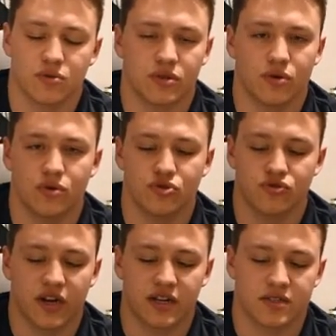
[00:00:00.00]
with the whole
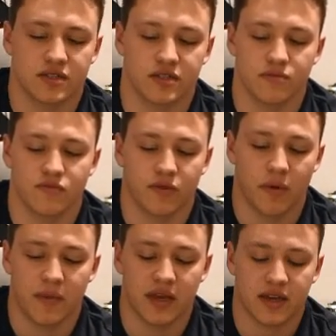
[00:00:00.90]
drag system from
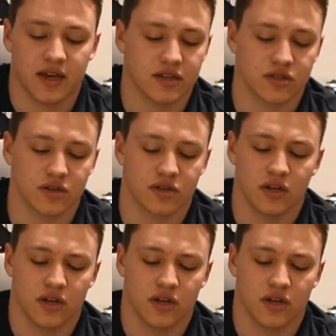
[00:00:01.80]
a bait caster